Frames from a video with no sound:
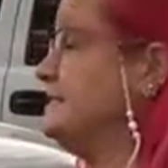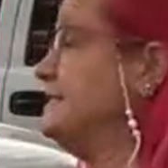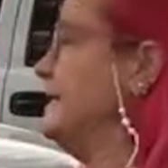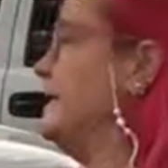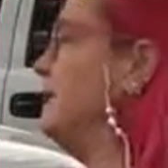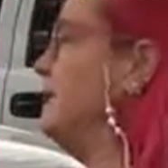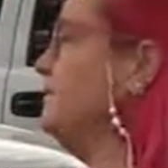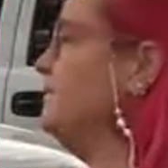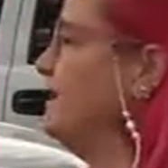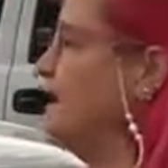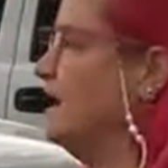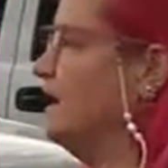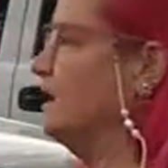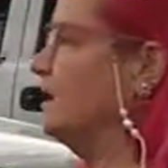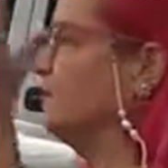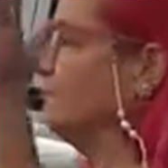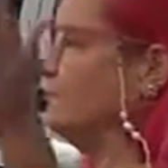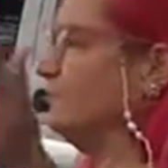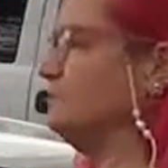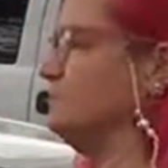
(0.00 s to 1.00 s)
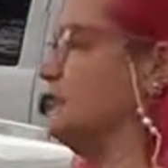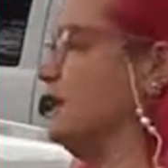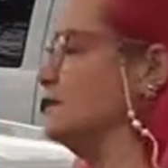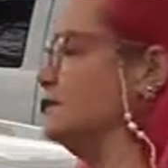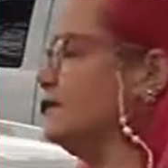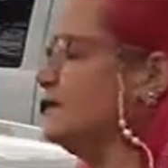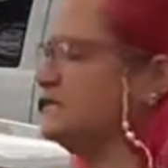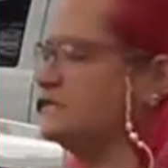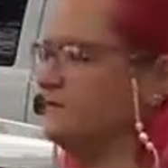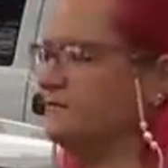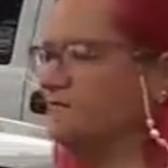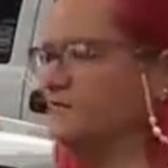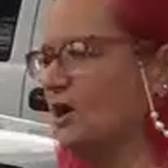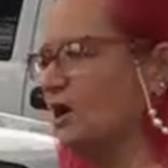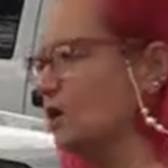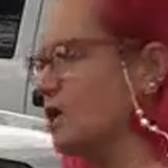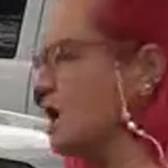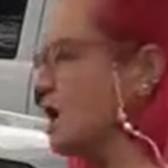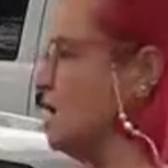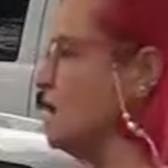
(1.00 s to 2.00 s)
idea of hell from Dante's
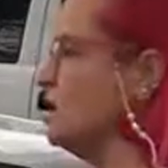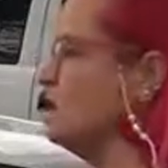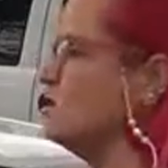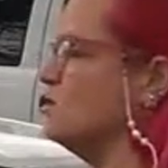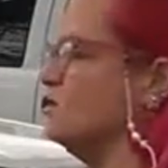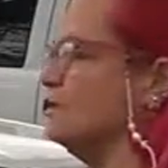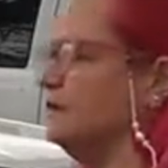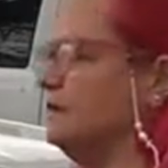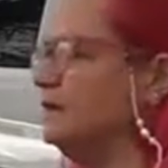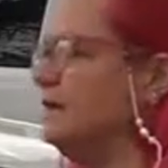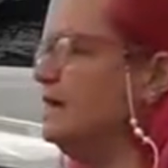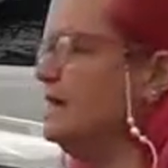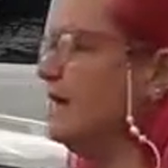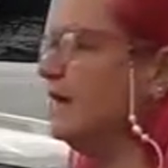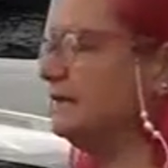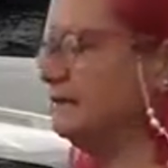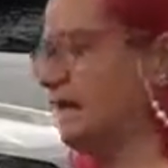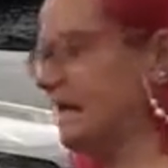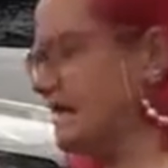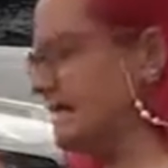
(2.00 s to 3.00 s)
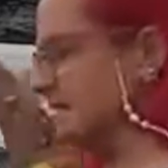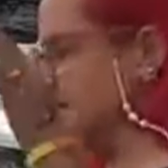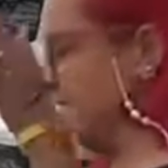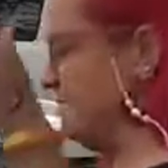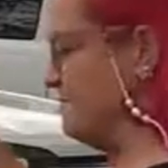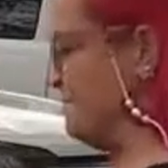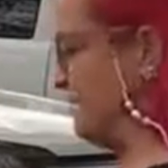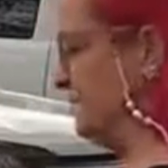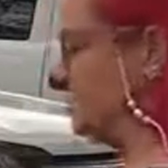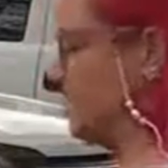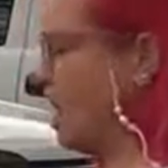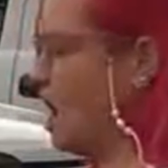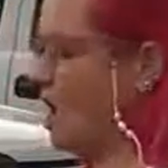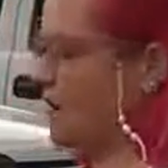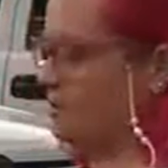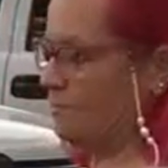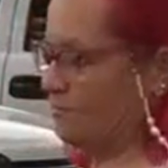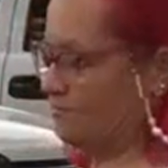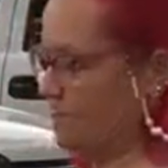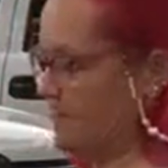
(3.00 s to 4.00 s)
Inferno and, and things that have been
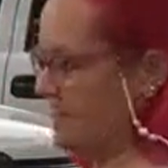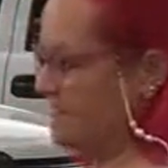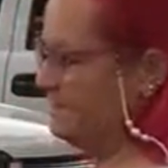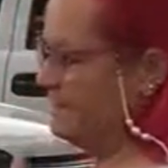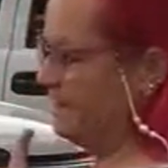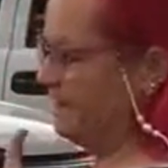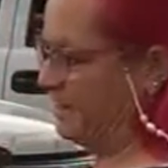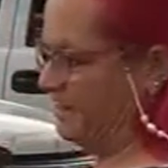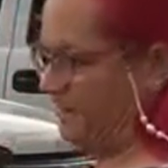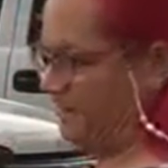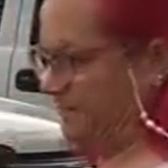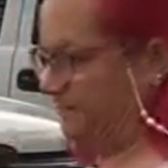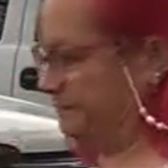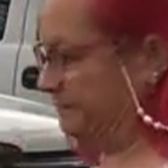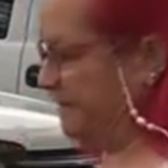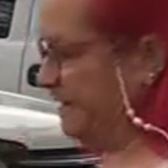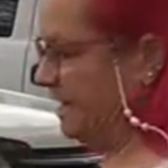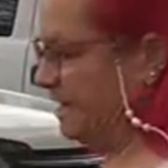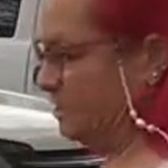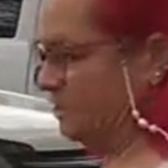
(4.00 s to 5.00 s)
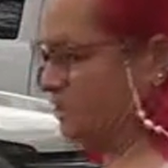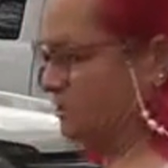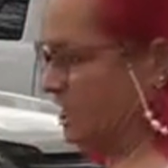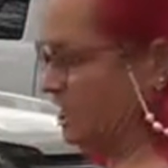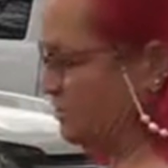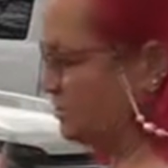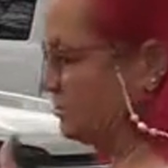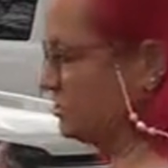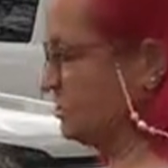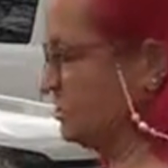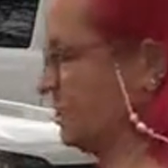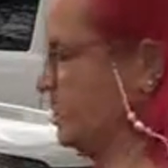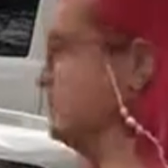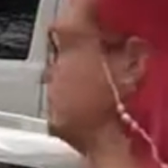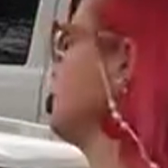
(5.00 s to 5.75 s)
taught many, many years, hundreds of